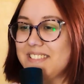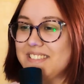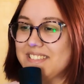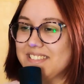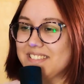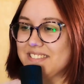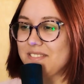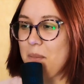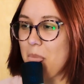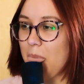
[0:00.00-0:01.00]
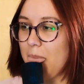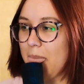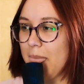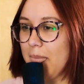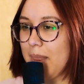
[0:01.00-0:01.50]

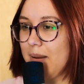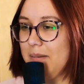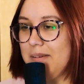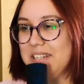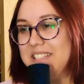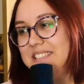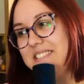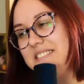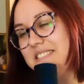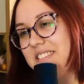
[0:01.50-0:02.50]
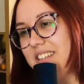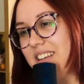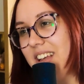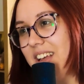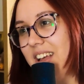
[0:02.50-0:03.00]

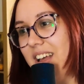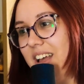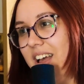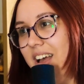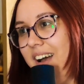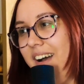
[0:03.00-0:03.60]
Nobody speaks.